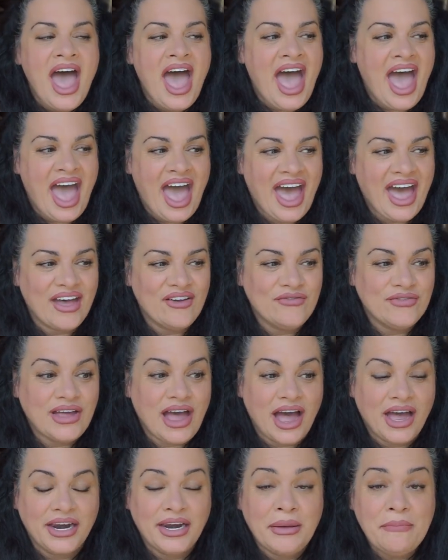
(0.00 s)
have
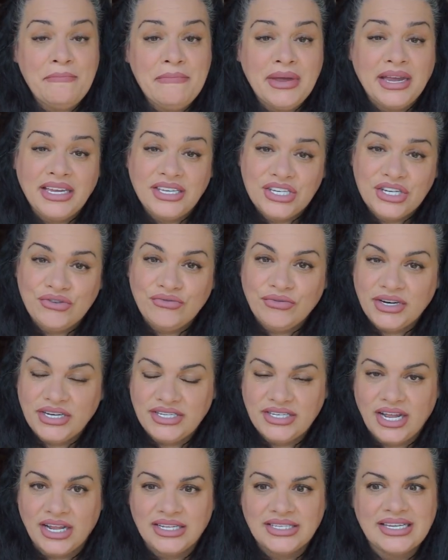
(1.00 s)
gotten amazing
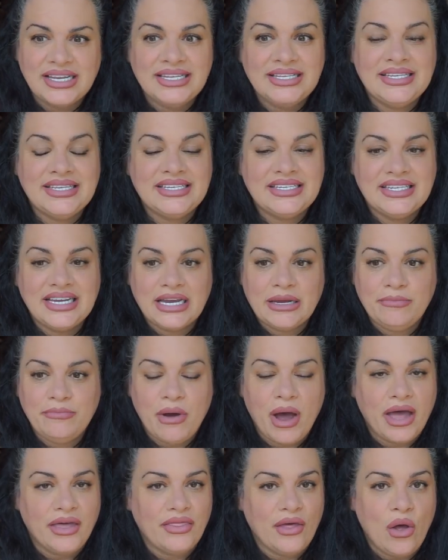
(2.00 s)
results and stick
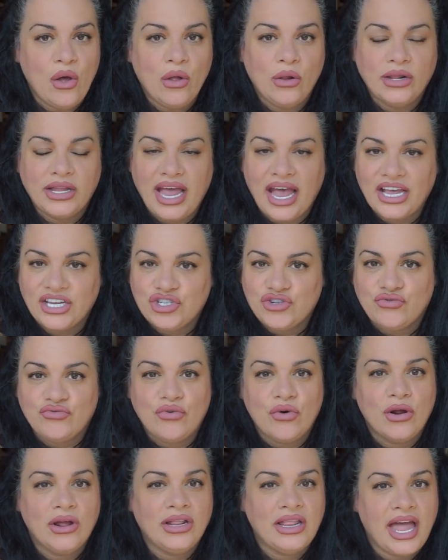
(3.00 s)
by the whole castor
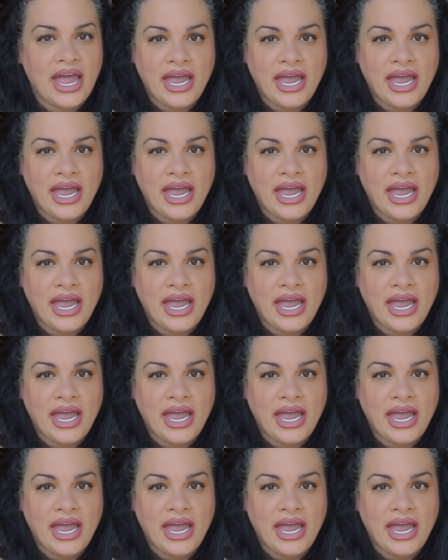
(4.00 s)
oil,